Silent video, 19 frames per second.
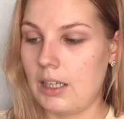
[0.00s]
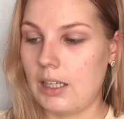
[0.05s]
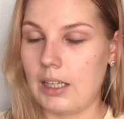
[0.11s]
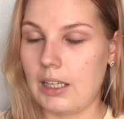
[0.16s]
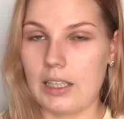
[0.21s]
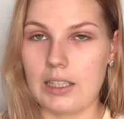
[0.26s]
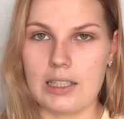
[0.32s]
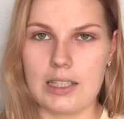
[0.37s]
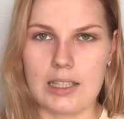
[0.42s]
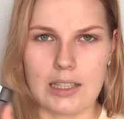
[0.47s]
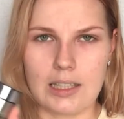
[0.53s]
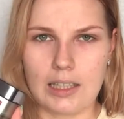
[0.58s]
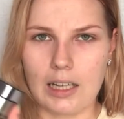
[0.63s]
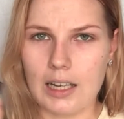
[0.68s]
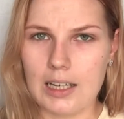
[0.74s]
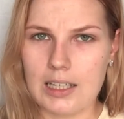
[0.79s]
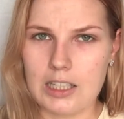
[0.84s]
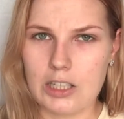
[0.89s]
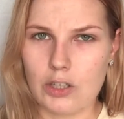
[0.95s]
It is
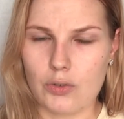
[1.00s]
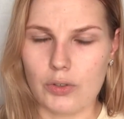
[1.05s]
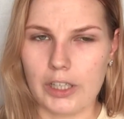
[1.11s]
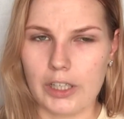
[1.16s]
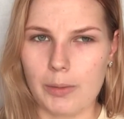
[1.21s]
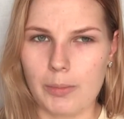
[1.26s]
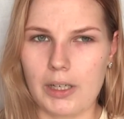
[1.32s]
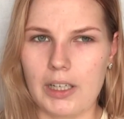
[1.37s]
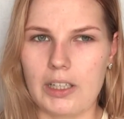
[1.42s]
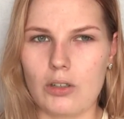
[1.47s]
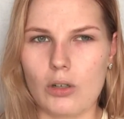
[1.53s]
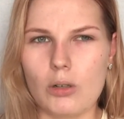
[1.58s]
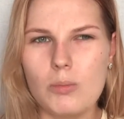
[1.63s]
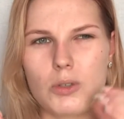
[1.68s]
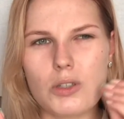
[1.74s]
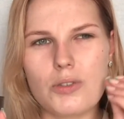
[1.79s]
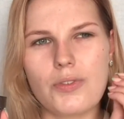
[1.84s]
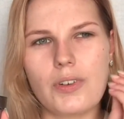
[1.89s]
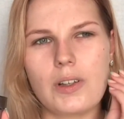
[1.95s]
not as creamy. It
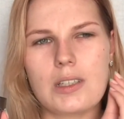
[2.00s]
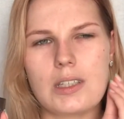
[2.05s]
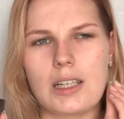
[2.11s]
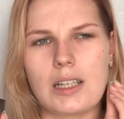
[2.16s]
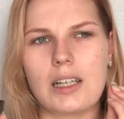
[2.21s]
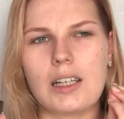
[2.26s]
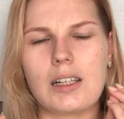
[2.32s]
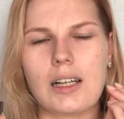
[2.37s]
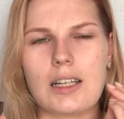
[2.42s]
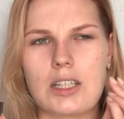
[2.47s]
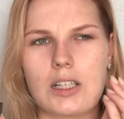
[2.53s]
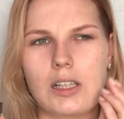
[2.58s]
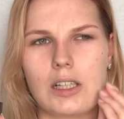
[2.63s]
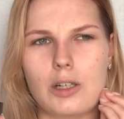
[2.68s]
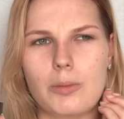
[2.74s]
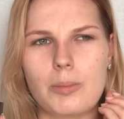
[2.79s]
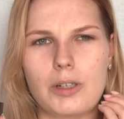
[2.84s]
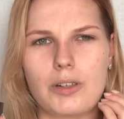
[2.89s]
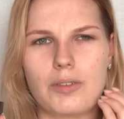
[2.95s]
almost feels like it has a
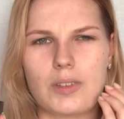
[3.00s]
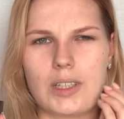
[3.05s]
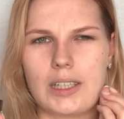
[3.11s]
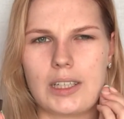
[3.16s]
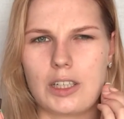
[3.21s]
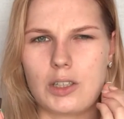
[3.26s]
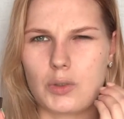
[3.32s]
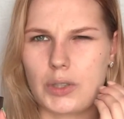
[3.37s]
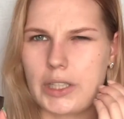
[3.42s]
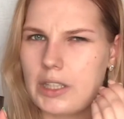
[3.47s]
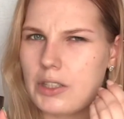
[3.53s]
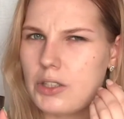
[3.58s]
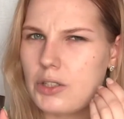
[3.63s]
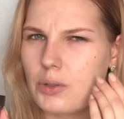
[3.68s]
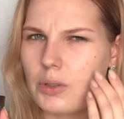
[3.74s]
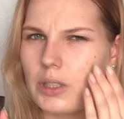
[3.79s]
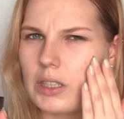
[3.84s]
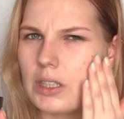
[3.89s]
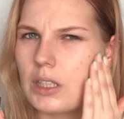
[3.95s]
little bit of like grit
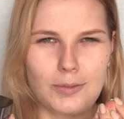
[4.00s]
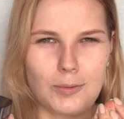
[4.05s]
to it,